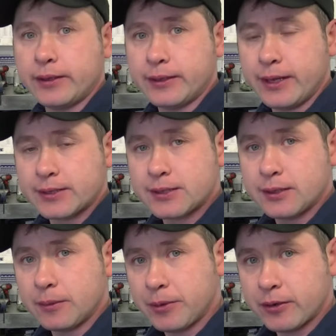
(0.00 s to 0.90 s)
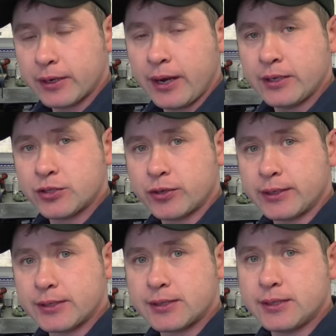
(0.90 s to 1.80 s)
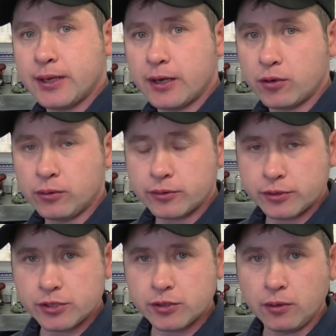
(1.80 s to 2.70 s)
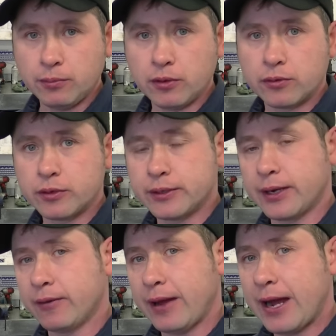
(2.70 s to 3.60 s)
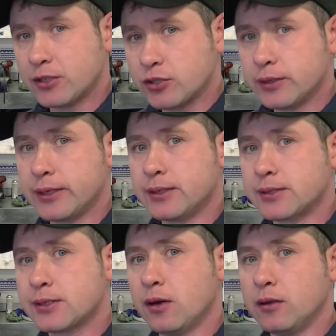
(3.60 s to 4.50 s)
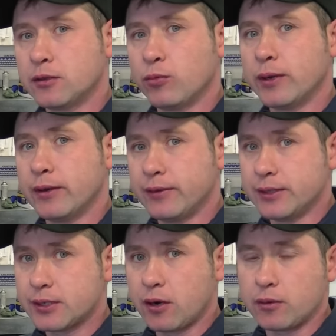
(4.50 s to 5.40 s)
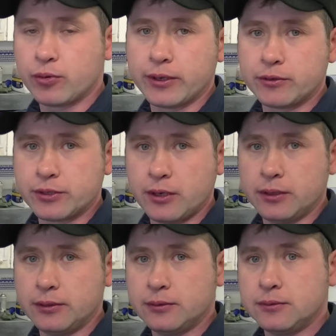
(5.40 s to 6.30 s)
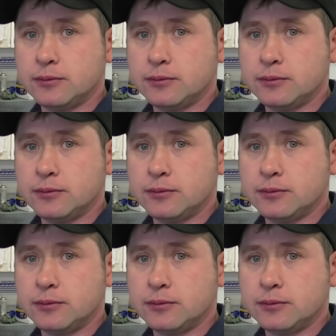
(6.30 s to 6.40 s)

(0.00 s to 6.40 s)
In the next clip here, guys, you're going to see an older snowblower that I've actually installed one of these carburetors on.